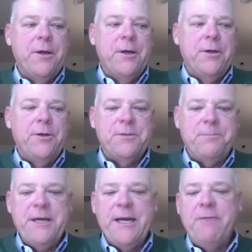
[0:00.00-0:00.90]
there's a
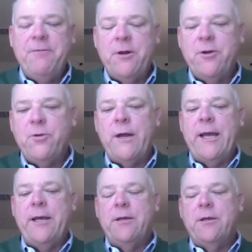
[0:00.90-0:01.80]
big effort
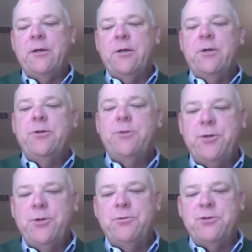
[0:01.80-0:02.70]
underway
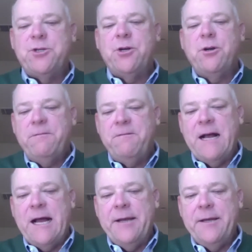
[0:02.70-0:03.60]
to
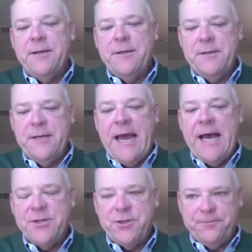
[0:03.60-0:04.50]
certify
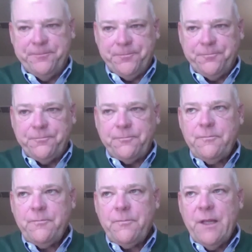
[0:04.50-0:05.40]
gas
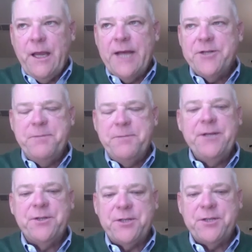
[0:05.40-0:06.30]
as being
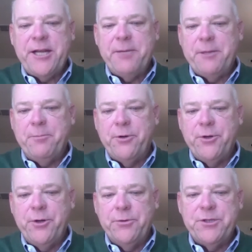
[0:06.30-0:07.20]
sustainably
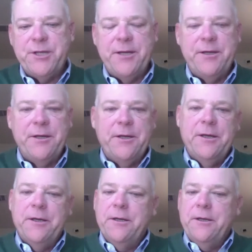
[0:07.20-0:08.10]
produced. And
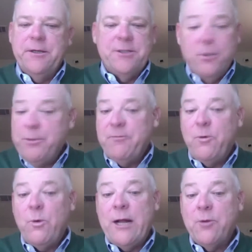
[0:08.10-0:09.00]
it's a little bit of a
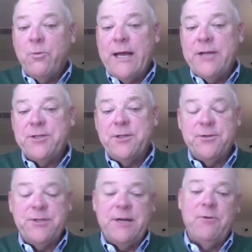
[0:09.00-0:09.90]
Wild West. There are
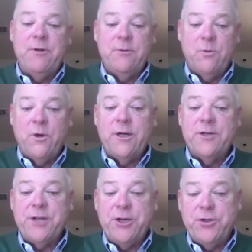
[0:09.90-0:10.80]
several
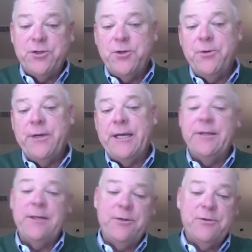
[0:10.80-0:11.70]
organizations doing it.
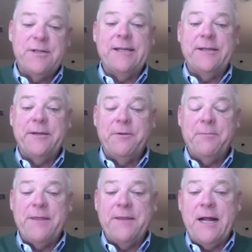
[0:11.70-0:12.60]
They use slightly different
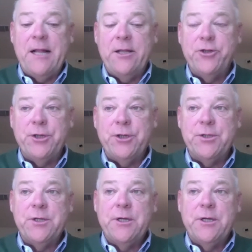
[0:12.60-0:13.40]
methodologies.